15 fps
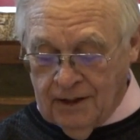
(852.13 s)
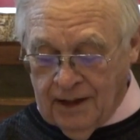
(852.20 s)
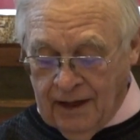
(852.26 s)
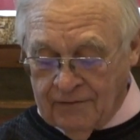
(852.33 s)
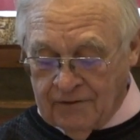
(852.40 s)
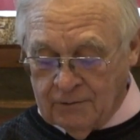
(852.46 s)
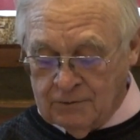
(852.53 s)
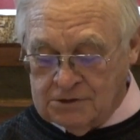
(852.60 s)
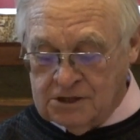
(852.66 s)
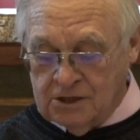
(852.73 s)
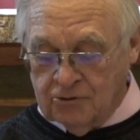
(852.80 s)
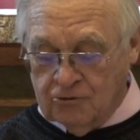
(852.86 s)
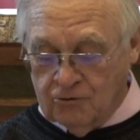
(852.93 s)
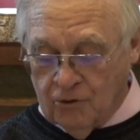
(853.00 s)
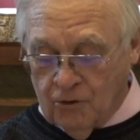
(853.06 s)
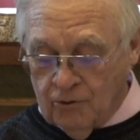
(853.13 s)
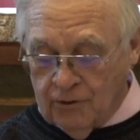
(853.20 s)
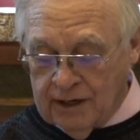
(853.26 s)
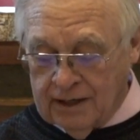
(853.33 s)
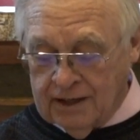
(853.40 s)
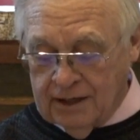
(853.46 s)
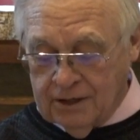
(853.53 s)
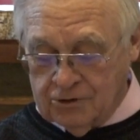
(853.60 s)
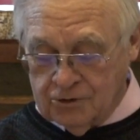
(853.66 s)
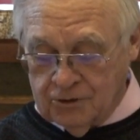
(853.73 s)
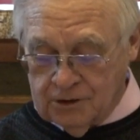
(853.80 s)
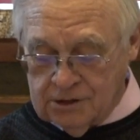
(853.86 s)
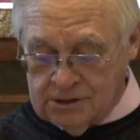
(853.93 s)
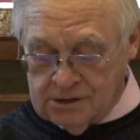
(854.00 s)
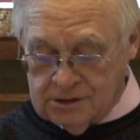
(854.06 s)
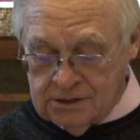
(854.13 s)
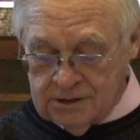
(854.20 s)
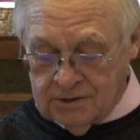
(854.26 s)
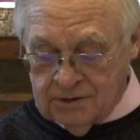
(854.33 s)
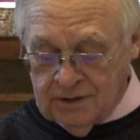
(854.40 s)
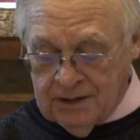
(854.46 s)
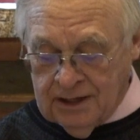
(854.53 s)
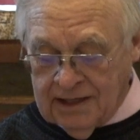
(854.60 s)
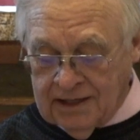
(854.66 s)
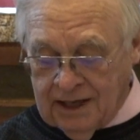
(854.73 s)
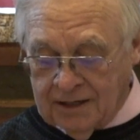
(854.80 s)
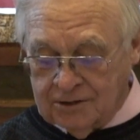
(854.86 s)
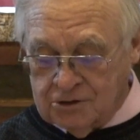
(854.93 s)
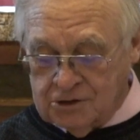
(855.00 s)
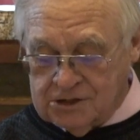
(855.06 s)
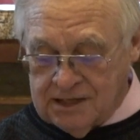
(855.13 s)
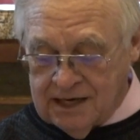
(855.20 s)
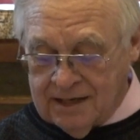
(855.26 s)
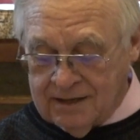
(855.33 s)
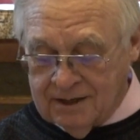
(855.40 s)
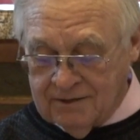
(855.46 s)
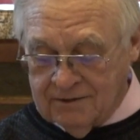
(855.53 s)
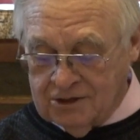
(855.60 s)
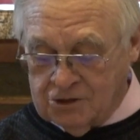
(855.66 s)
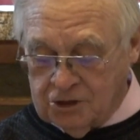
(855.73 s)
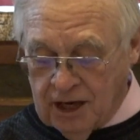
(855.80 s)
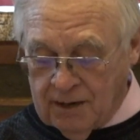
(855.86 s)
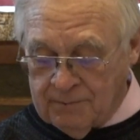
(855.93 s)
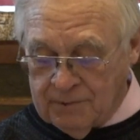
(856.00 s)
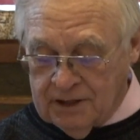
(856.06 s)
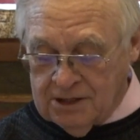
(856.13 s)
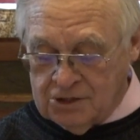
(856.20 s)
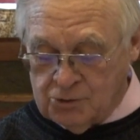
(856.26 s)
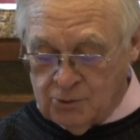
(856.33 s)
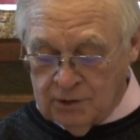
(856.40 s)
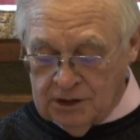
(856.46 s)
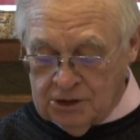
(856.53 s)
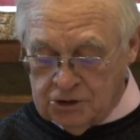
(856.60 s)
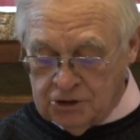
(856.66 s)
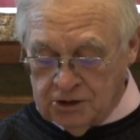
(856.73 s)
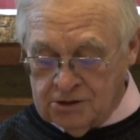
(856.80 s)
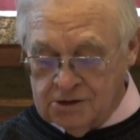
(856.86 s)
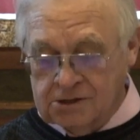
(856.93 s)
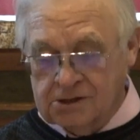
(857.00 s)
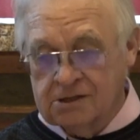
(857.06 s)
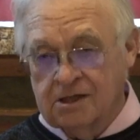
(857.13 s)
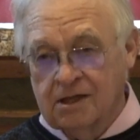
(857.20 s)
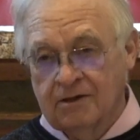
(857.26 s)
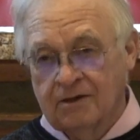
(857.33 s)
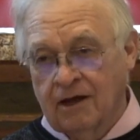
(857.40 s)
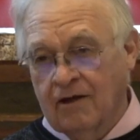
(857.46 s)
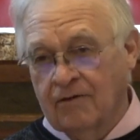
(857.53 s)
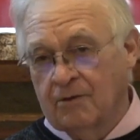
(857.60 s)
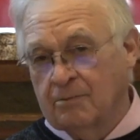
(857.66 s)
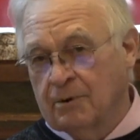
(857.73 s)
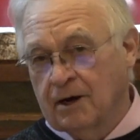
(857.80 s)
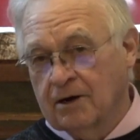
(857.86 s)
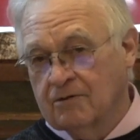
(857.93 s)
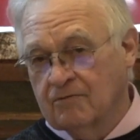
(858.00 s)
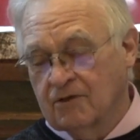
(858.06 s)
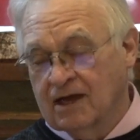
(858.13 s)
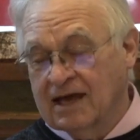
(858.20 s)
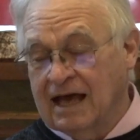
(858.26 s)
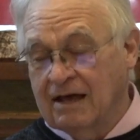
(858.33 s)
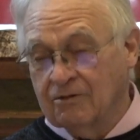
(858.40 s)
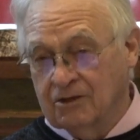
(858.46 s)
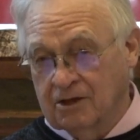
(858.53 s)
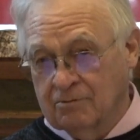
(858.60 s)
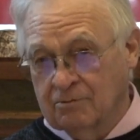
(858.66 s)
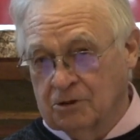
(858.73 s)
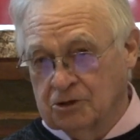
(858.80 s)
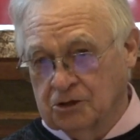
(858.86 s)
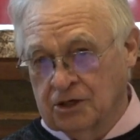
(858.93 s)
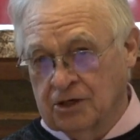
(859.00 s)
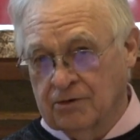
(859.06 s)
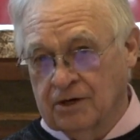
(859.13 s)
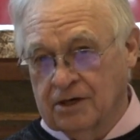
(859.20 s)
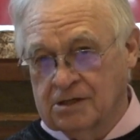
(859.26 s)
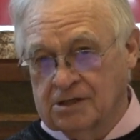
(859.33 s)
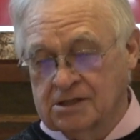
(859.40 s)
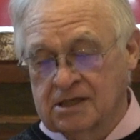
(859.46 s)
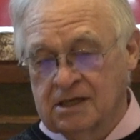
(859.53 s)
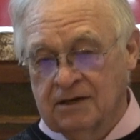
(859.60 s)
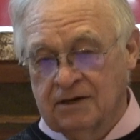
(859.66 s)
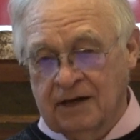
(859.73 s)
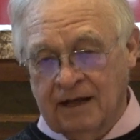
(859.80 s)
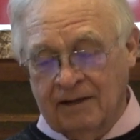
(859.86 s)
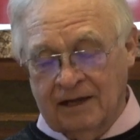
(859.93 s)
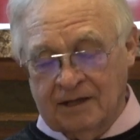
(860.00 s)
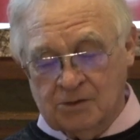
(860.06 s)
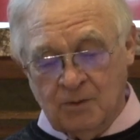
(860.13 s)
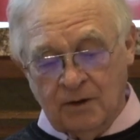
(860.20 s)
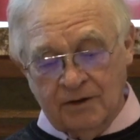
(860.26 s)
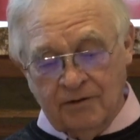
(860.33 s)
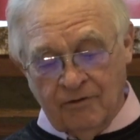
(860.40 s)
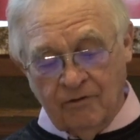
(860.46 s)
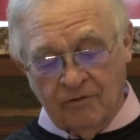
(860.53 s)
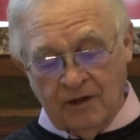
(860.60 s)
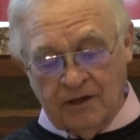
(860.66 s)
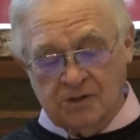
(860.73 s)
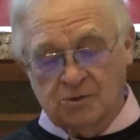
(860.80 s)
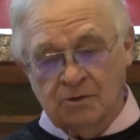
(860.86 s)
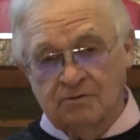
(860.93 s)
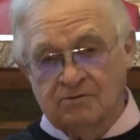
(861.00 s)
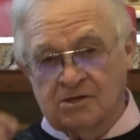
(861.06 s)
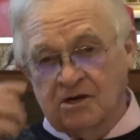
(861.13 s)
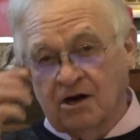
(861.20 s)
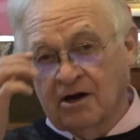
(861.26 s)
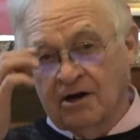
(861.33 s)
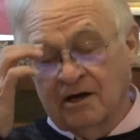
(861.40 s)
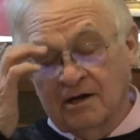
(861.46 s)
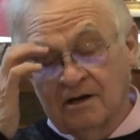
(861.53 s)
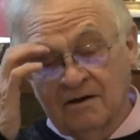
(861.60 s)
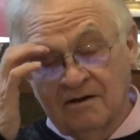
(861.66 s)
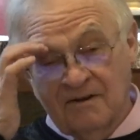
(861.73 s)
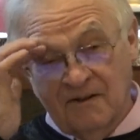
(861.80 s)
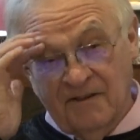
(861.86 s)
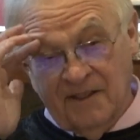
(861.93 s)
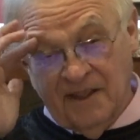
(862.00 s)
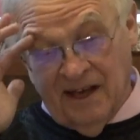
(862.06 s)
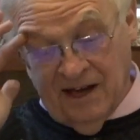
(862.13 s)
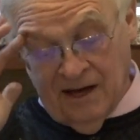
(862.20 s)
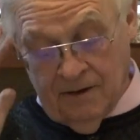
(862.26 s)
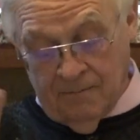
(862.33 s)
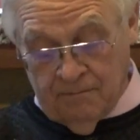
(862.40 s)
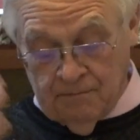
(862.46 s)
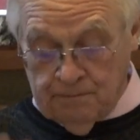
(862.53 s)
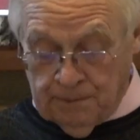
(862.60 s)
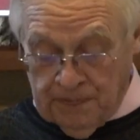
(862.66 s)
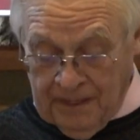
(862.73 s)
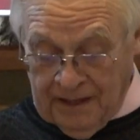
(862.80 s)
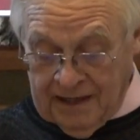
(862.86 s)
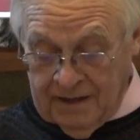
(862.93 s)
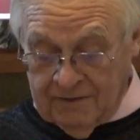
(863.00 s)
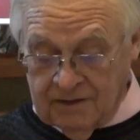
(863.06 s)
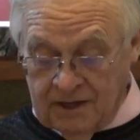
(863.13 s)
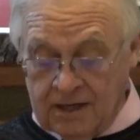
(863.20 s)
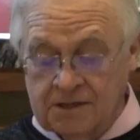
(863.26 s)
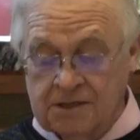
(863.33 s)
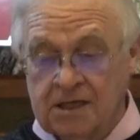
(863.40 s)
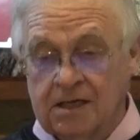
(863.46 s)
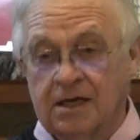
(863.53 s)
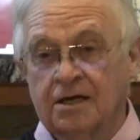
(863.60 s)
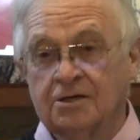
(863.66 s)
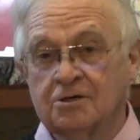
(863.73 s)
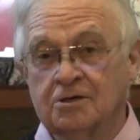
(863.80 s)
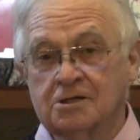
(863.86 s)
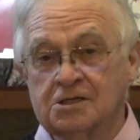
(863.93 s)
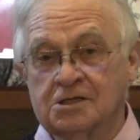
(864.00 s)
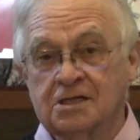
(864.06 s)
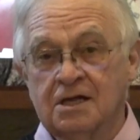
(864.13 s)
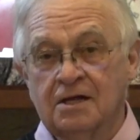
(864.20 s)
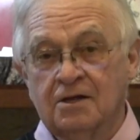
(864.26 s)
And there was a growing interest in understanding the Japanese religions on the part of the Catholic missionaries. And that's one of the things we've started um, again, the 1800s.